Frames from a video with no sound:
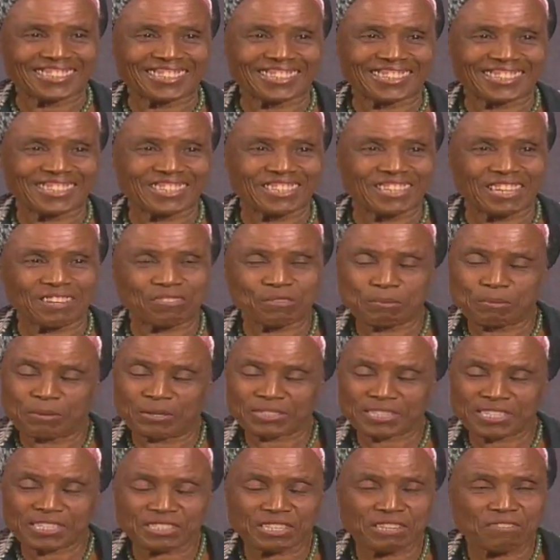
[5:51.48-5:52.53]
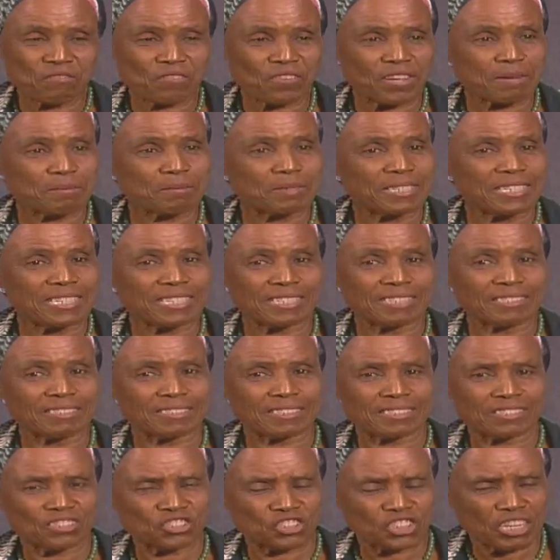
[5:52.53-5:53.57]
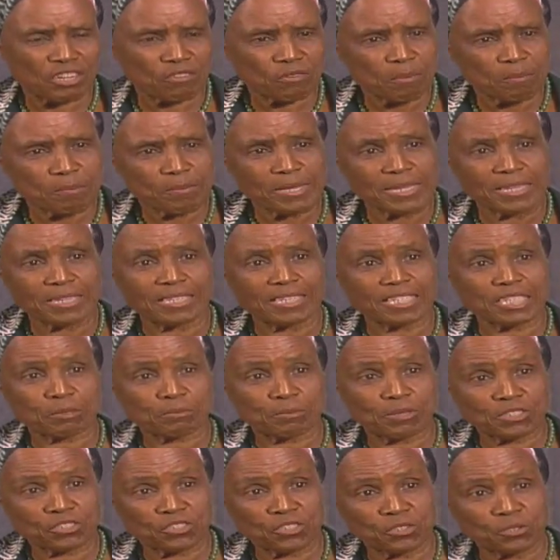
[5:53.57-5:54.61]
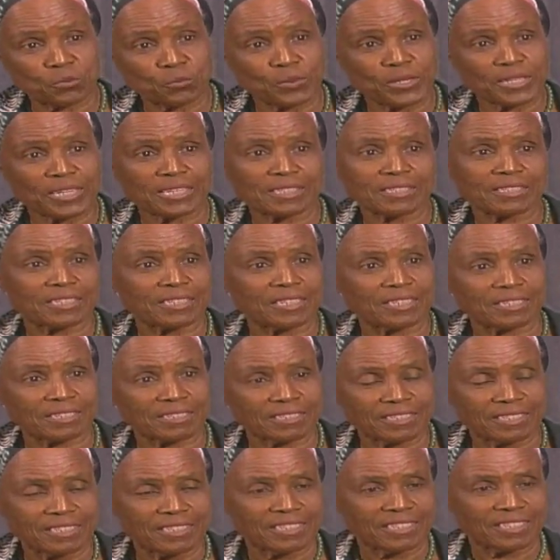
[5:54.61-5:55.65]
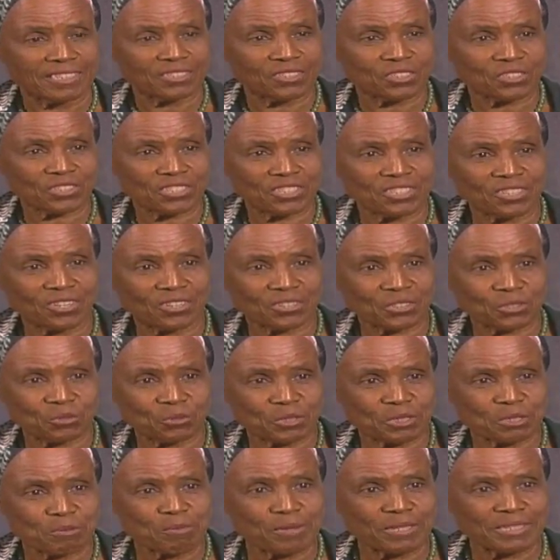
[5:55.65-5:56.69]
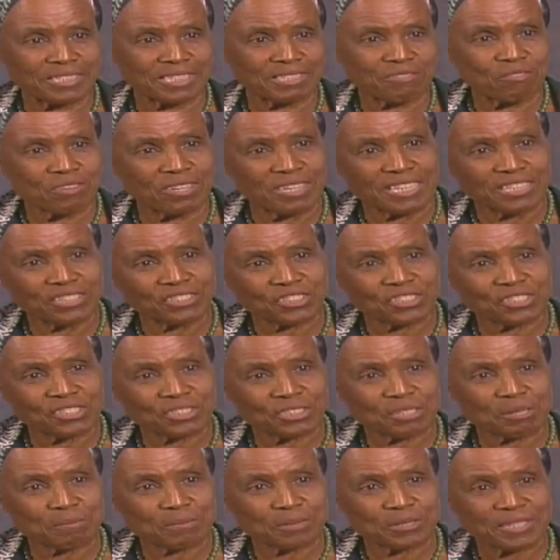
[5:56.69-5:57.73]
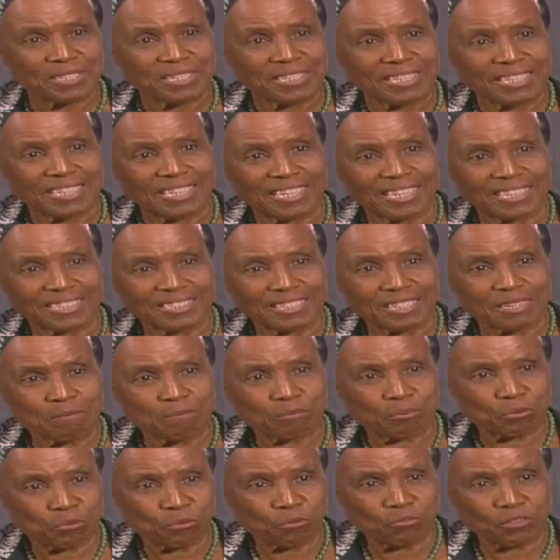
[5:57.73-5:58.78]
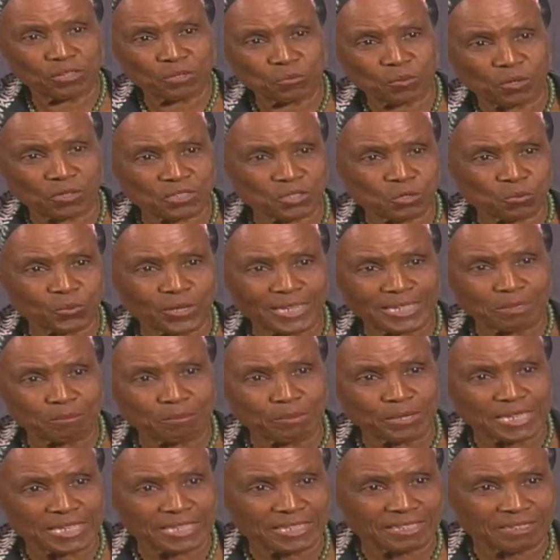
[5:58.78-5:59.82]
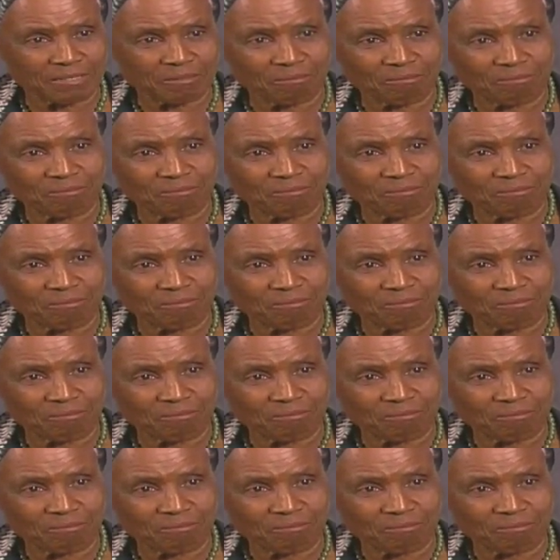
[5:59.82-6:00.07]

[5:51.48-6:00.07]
That everybody's in family, share a meal, especially on the weekend together. It does a lot towards building relationships and improving one's well-being.